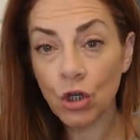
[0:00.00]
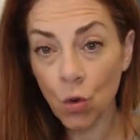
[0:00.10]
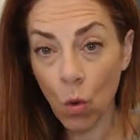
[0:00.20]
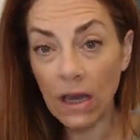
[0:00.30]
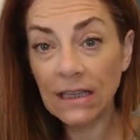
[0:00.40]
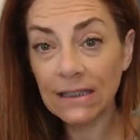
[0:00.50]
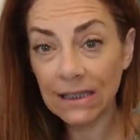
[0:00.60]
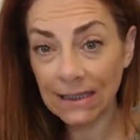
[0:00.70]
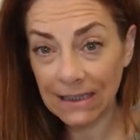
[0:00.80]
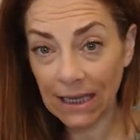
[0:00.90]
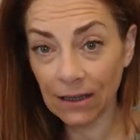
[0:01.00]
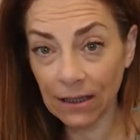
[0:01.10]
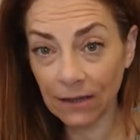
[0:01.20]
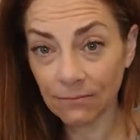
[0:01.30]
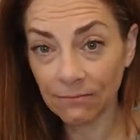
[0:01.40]
twice
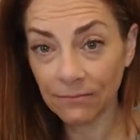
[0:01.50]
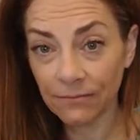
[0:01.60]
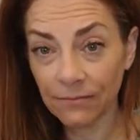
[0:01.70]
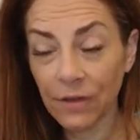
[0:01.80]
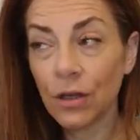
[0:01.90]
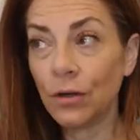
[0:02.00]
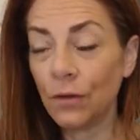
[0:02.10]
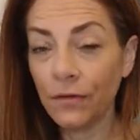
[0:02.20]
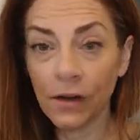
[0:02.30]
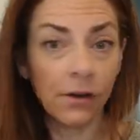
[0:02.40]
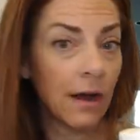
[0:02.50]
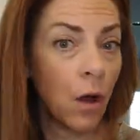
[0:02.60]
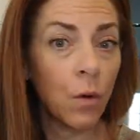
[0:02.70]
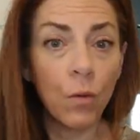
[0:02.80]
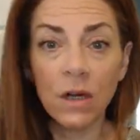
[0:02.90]
daily. You figure
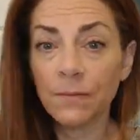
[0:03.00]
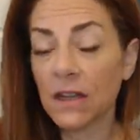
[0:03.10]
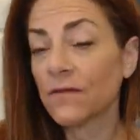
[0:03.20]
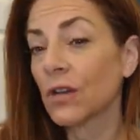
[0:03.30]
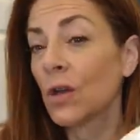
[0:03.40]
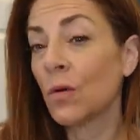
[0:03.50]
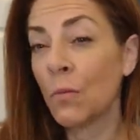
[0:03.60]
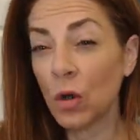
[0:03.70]
out what works best for you.